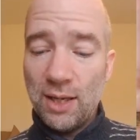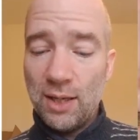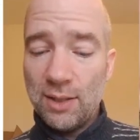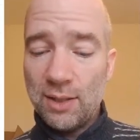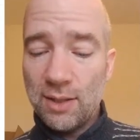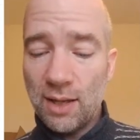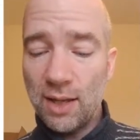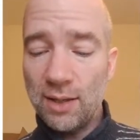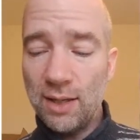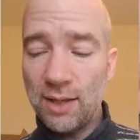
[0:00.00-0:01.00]
is
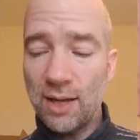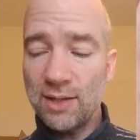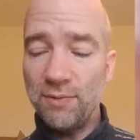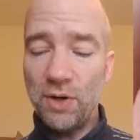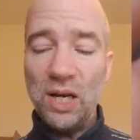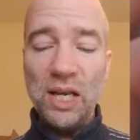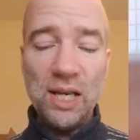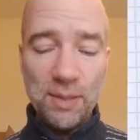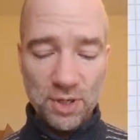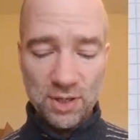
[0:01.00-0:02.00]
that it has a very
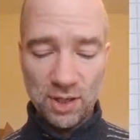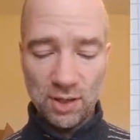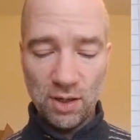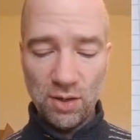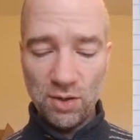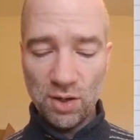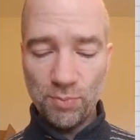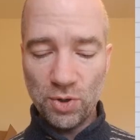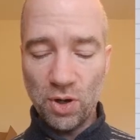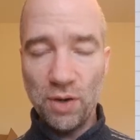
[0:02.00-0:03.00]
limited
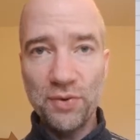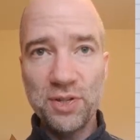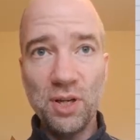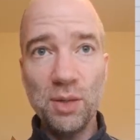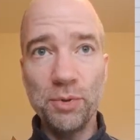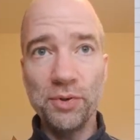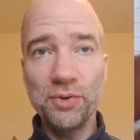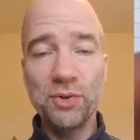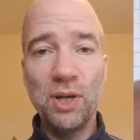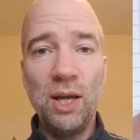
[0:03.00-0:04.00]
number of
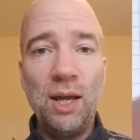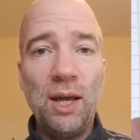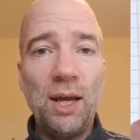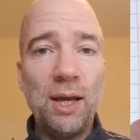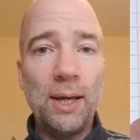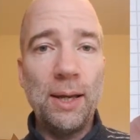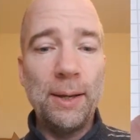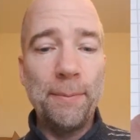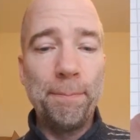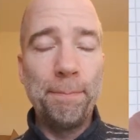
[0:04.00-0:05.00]
syllables.
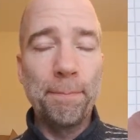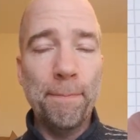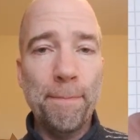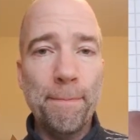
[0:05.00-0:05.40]
I'm